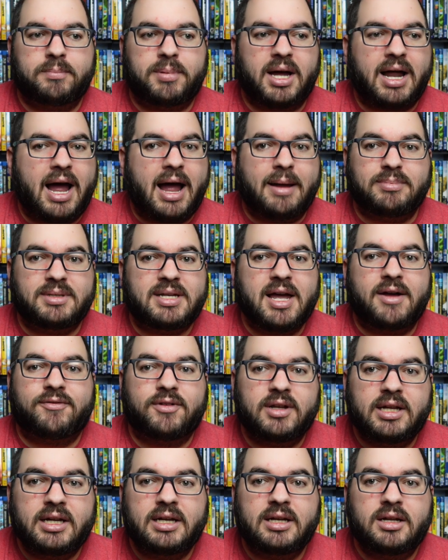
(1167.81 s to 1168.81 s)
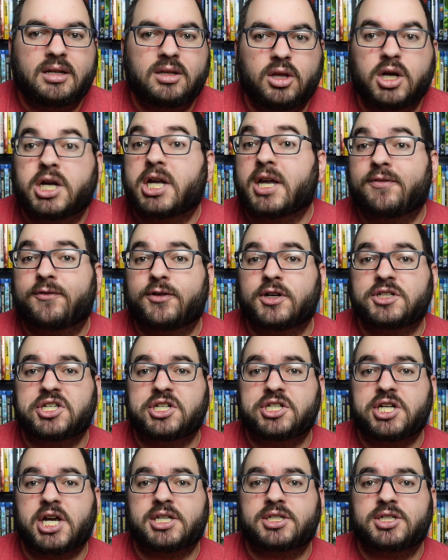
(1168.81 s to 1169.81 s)
But I'm definitely looking for
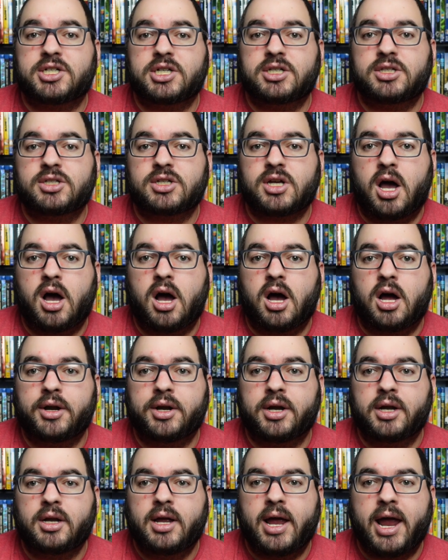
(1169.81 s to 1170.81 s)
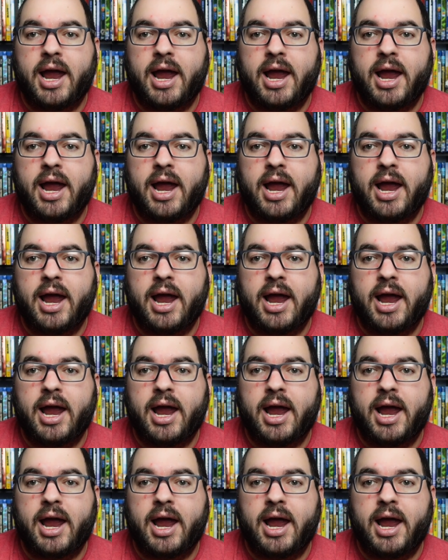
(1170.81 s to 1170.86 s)
suggestions on